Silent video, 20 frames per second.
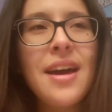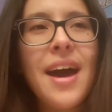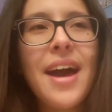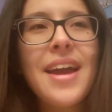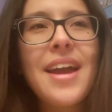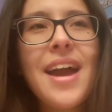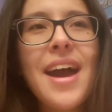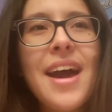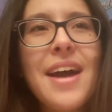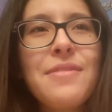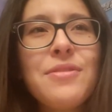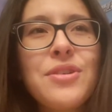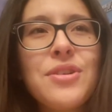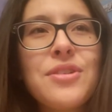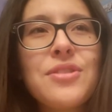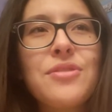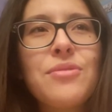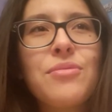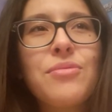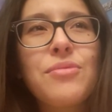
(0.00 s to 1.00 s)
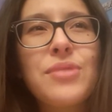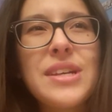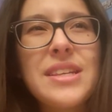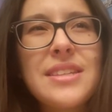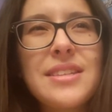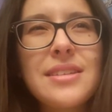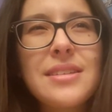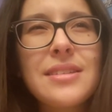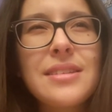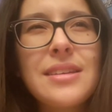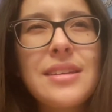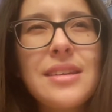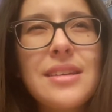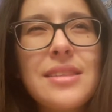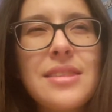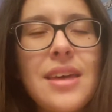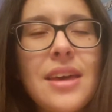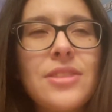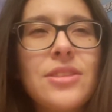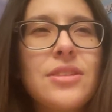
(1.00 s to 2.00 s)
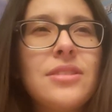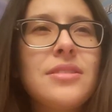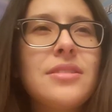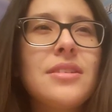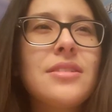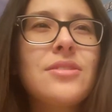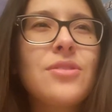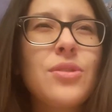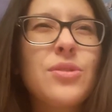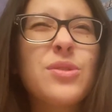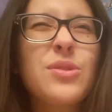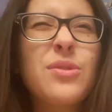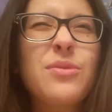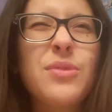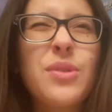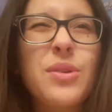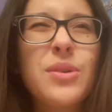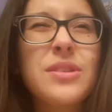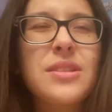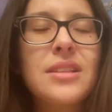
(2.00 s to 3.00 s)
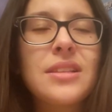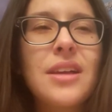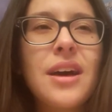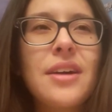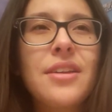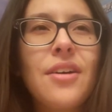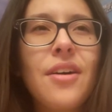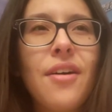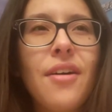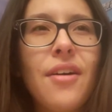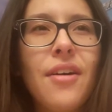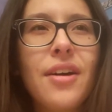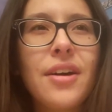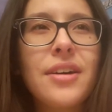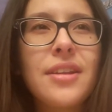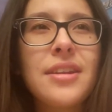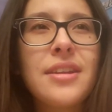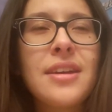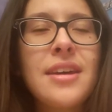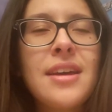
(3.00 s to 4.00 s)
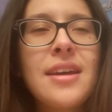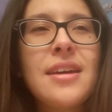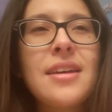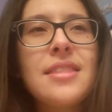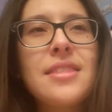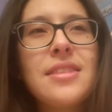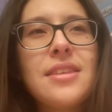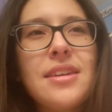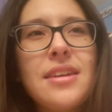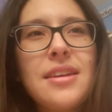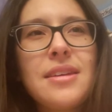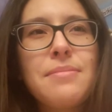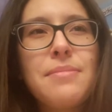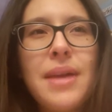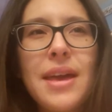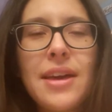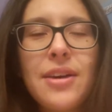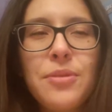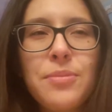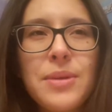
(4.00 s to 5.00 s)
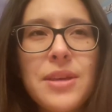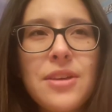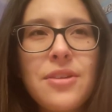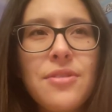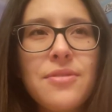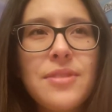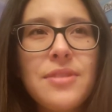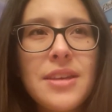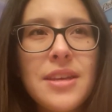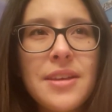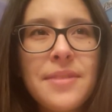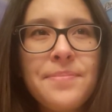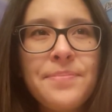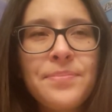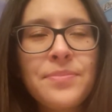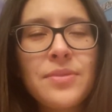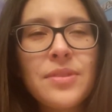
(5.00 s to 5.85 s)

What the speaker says: I have heard recently that this does also focus a lot on the male POV,